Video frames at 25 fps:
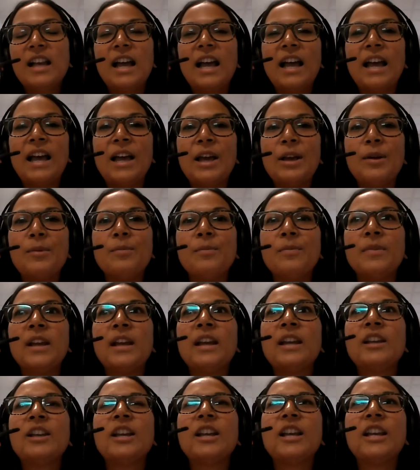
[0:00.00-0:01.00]

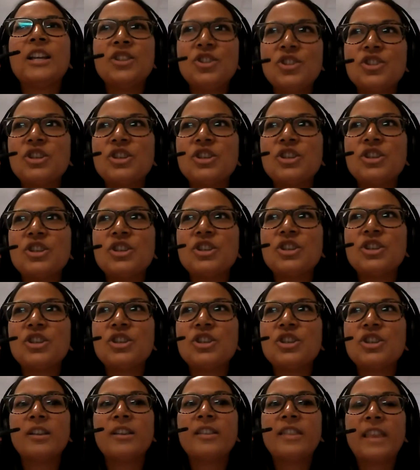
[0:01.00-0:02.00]
in
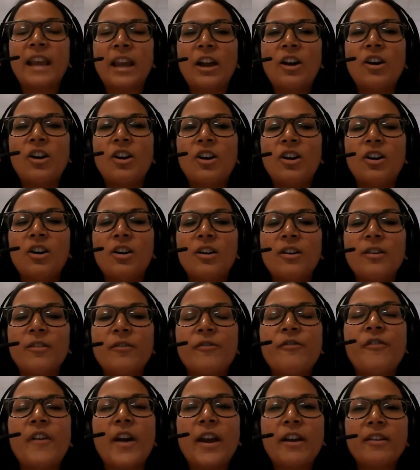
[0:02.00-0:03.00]
general, they are
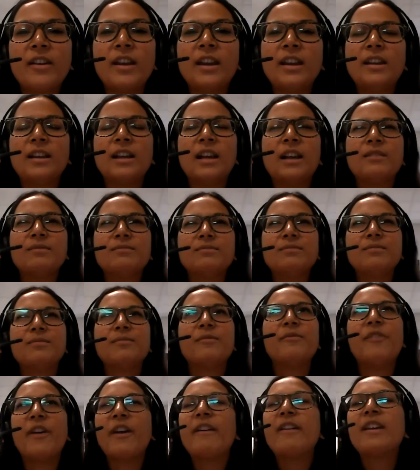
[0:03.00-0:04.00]
very,
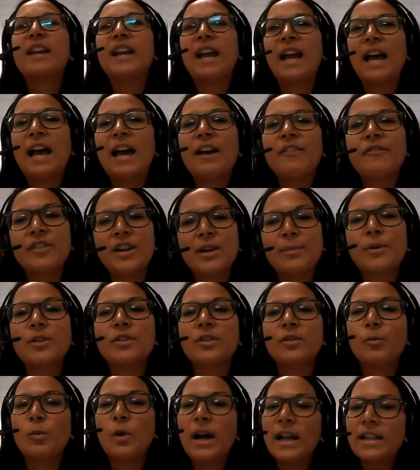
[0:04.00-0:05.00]
very careful about
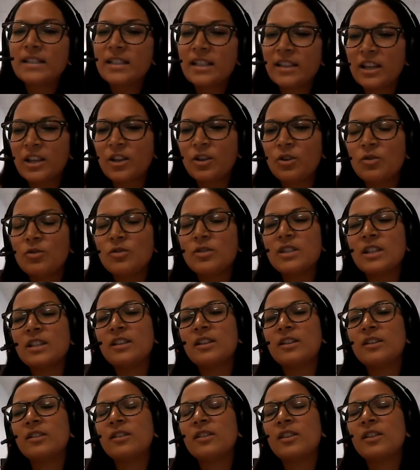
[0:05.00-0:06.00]
the words that they use and
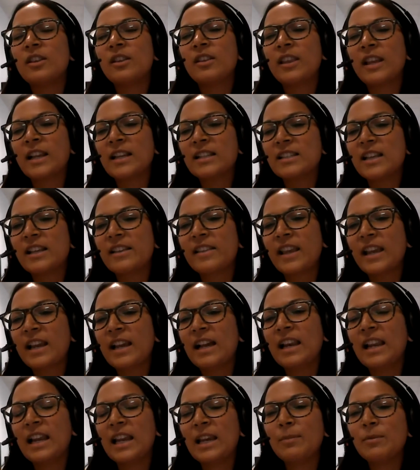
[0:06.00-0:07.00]
the things that they
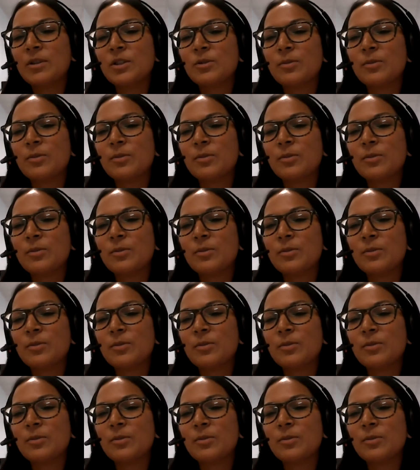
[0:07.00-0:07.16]
claim as